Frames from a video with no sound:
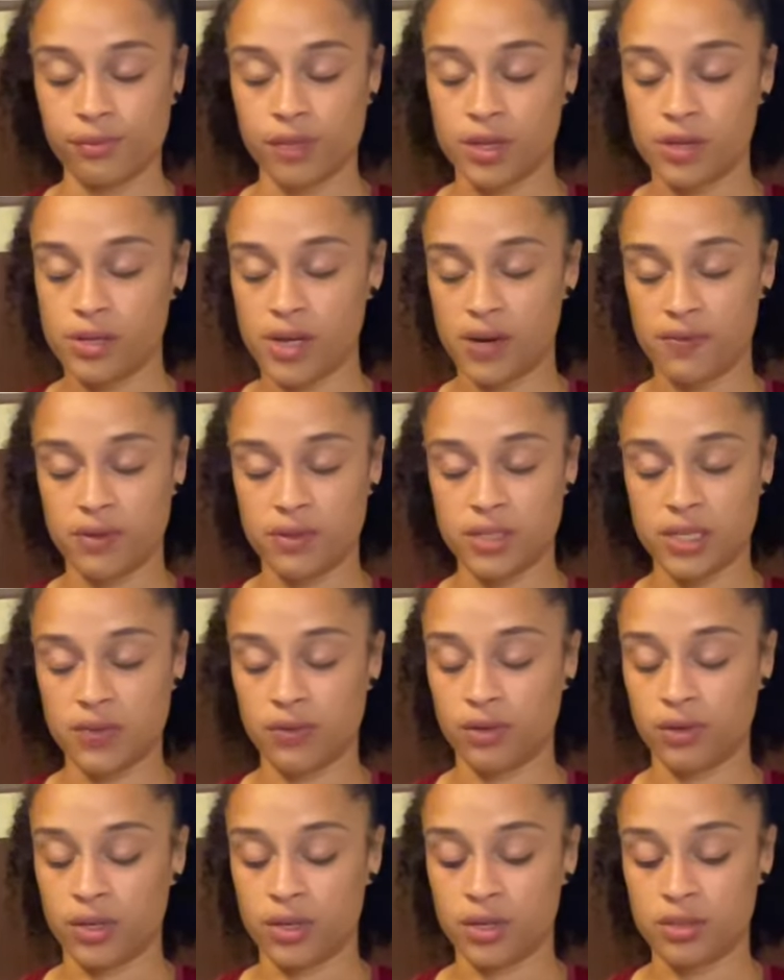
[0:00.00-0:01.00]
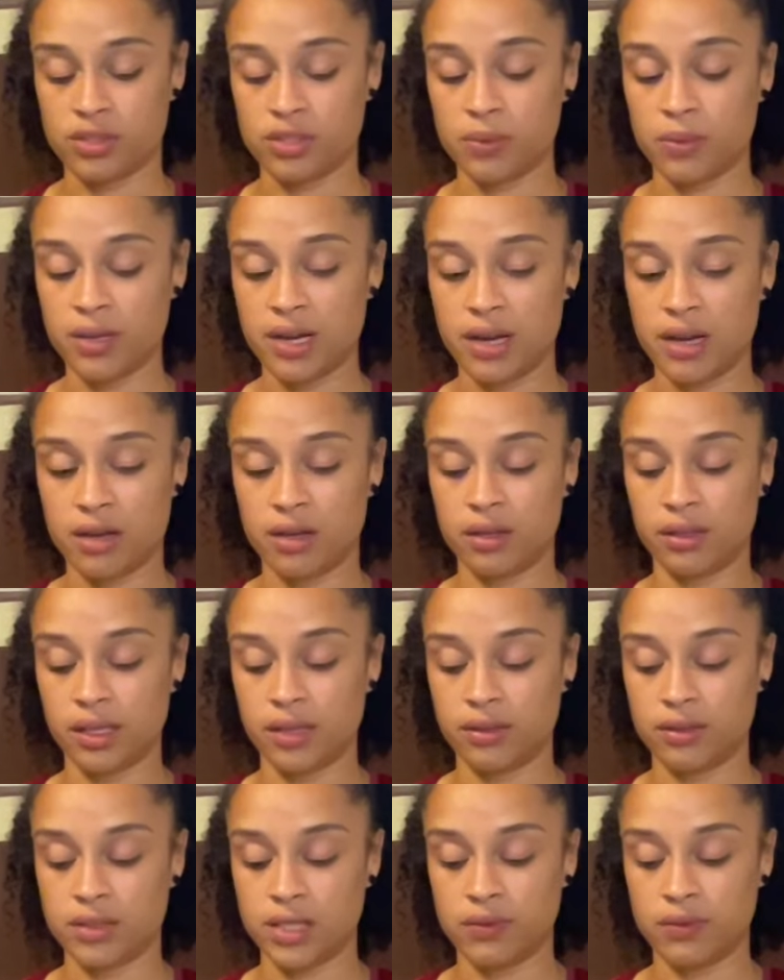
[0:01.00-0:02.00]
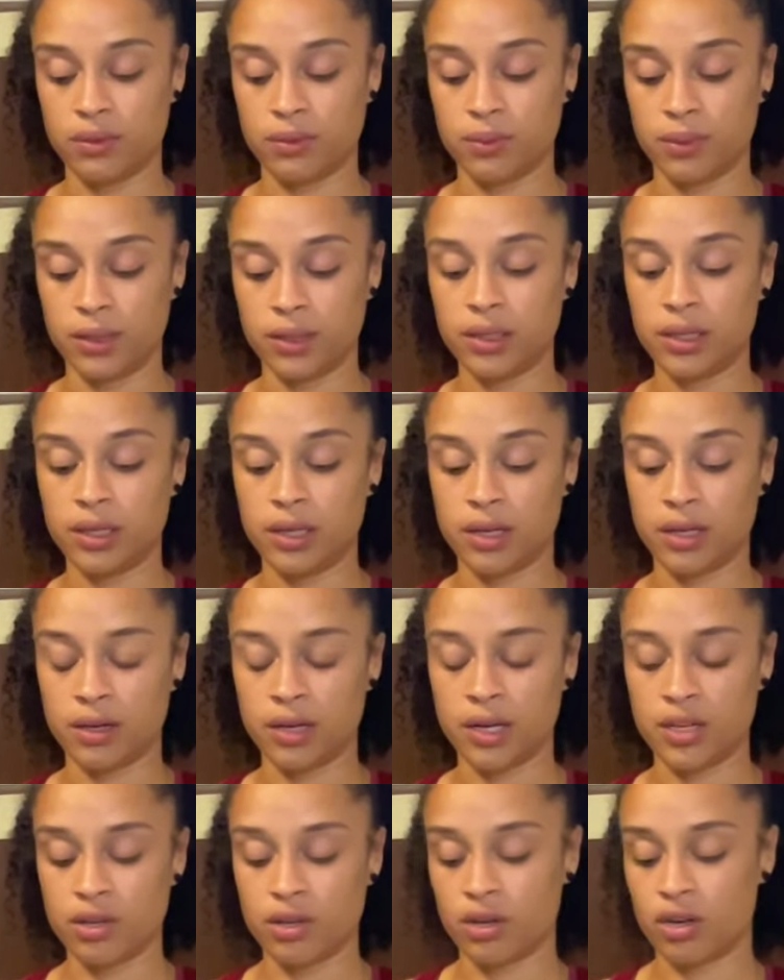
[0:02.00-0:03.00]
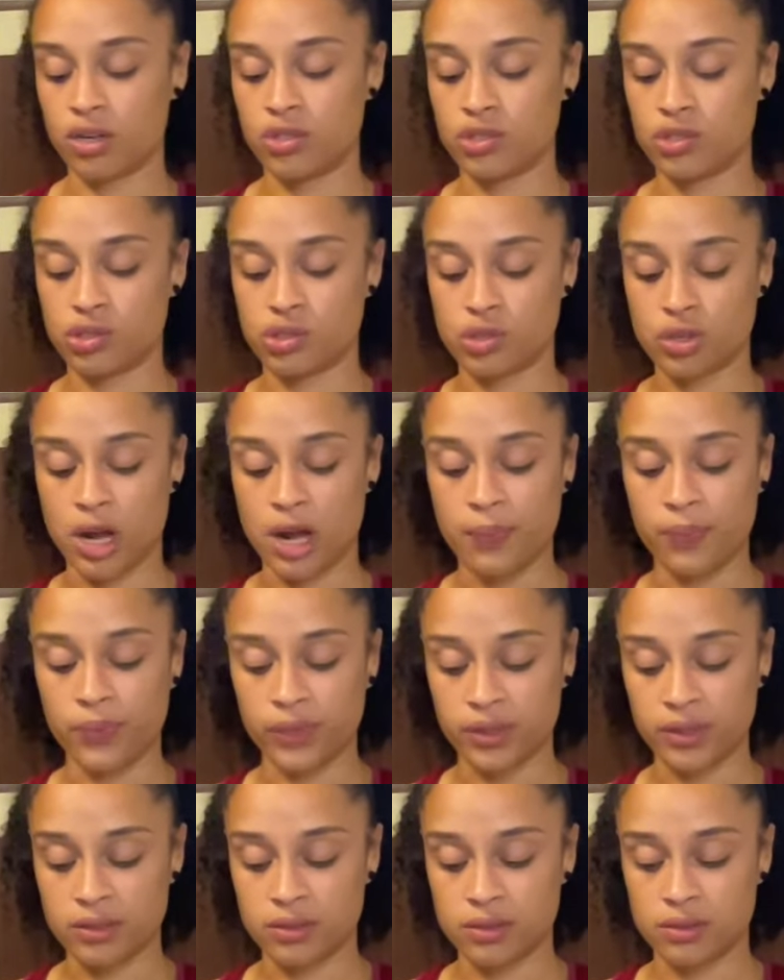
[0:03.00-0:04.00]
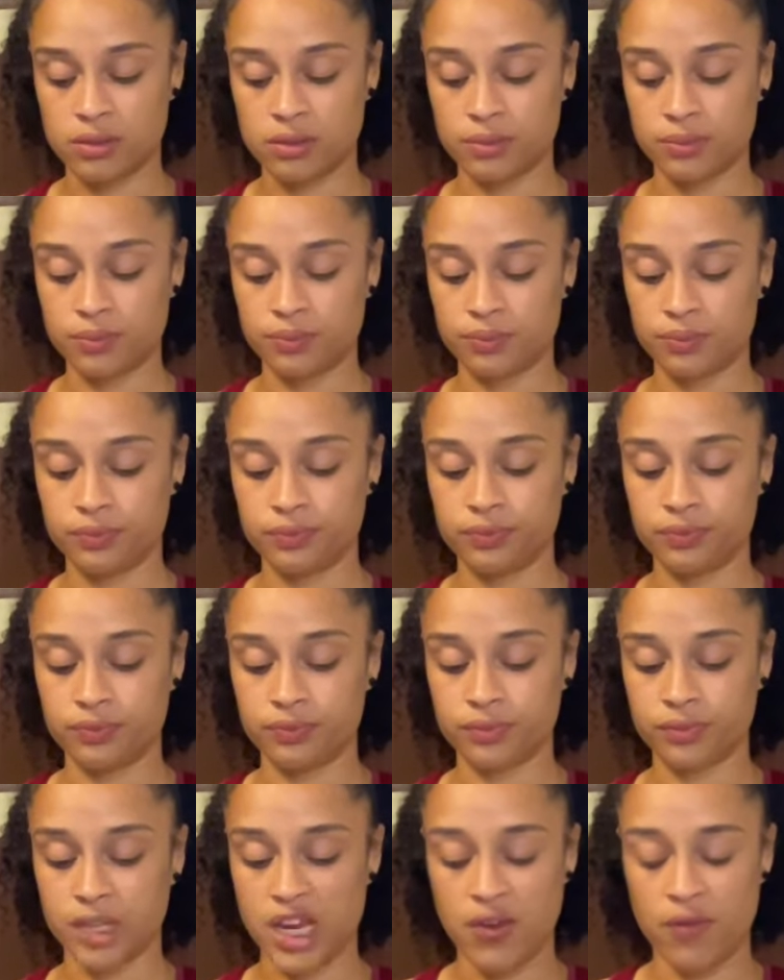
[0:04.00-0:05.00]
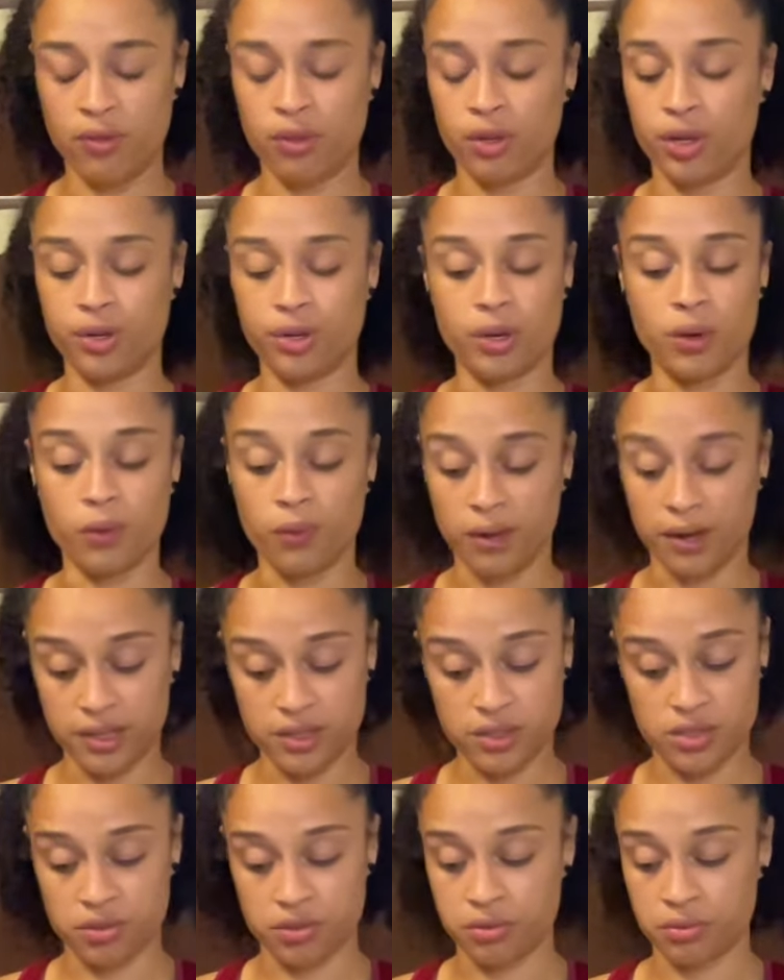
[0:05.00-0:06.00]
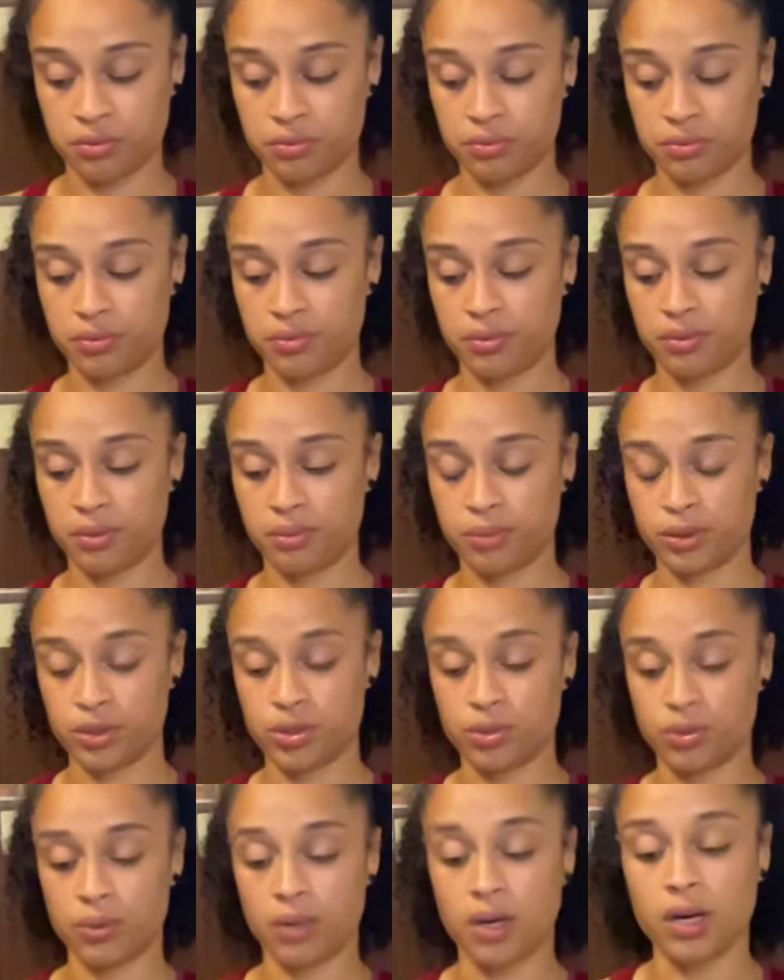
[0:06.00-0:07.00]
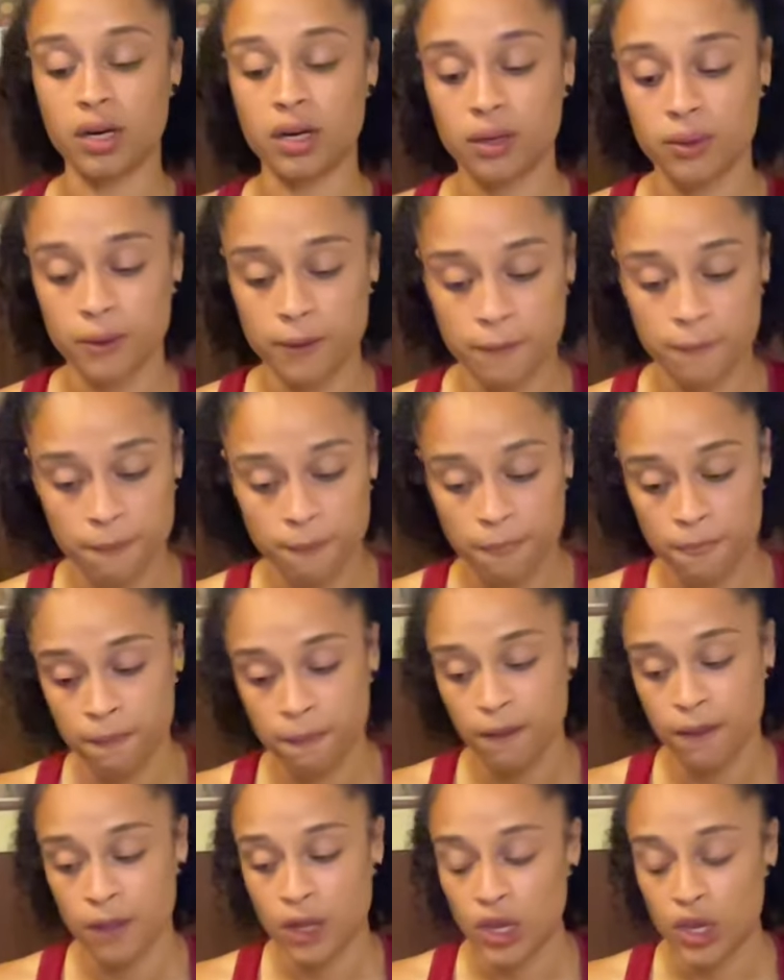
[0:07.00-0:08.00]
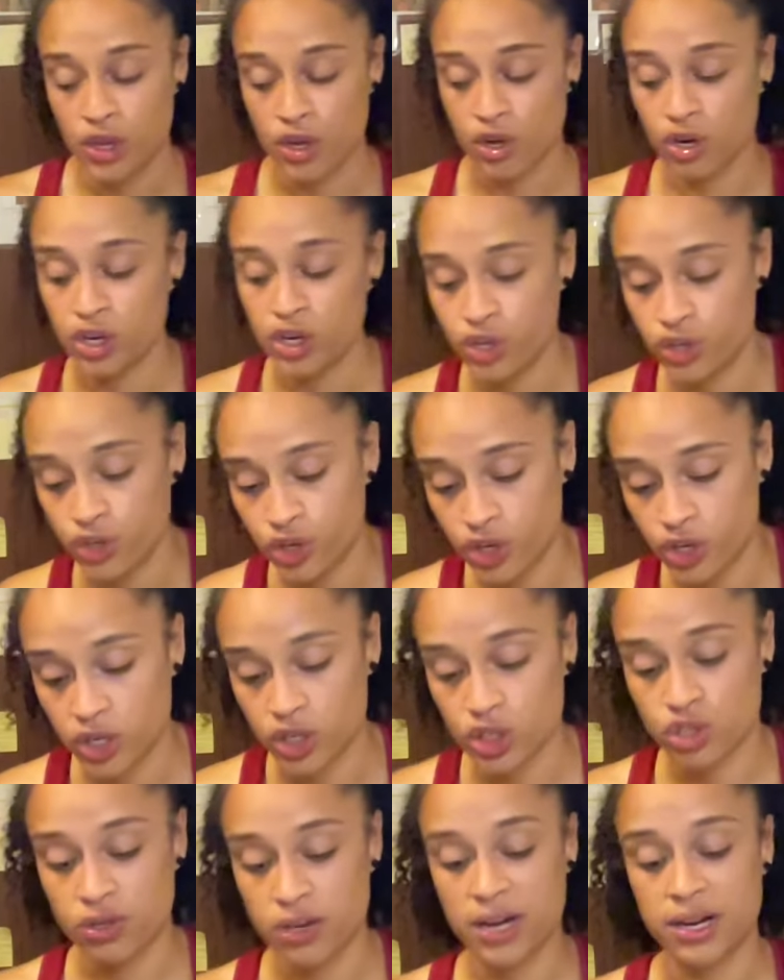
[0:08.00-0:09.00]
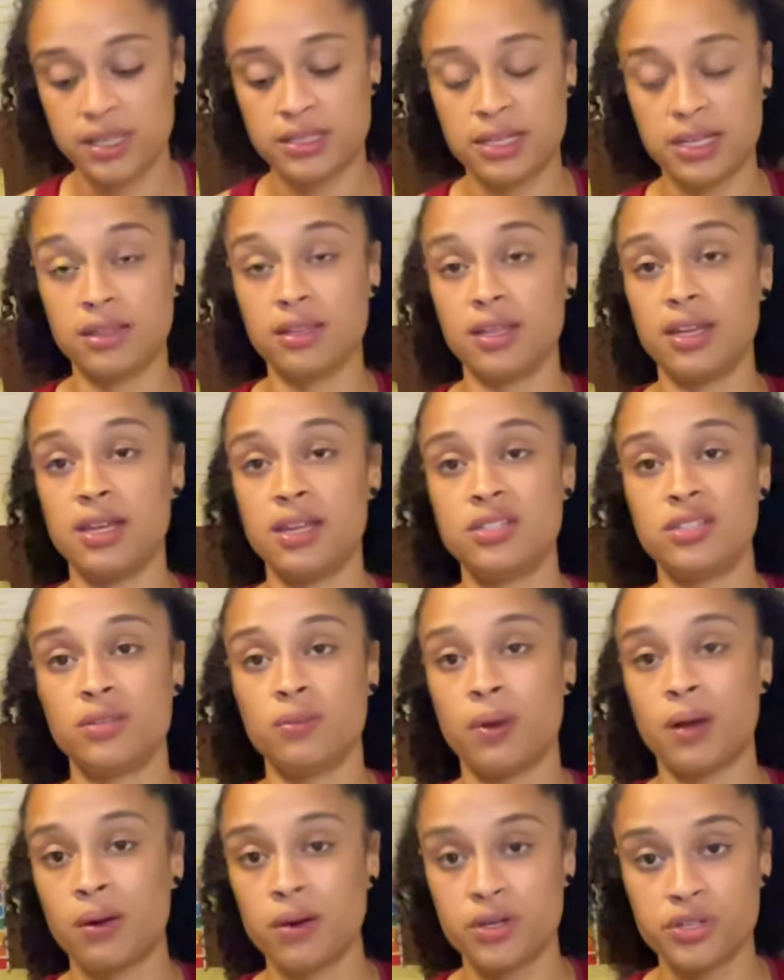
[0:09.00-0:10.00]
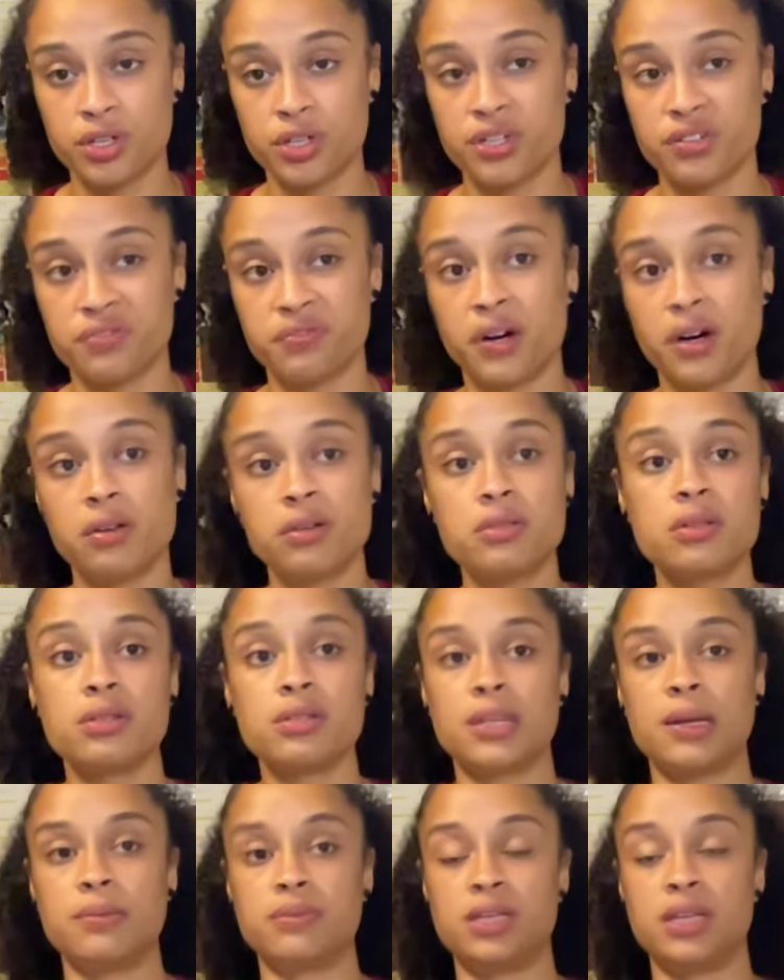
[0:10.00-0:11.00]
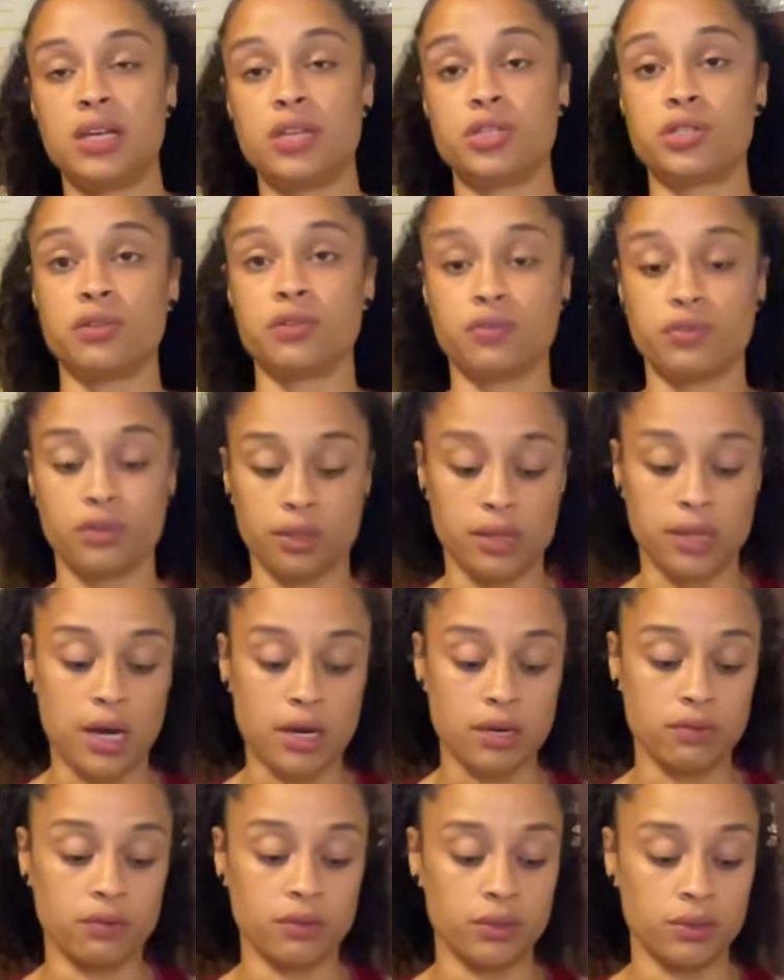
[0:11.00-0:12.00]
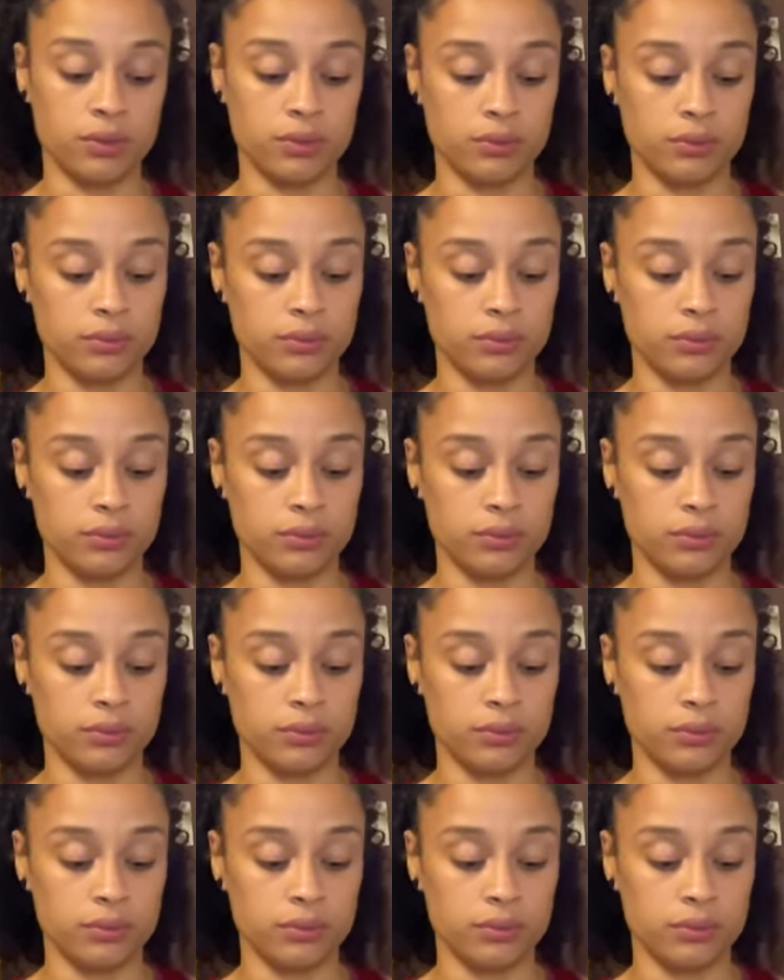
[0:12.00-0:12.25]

You have the devil here. Some of y'all are going to let the devil win here, and you're going to just drop this, even though you don't want to, but you are you're gonna, you're gonna try to take the easy route and you're gonna fall into temptation for a lot of you.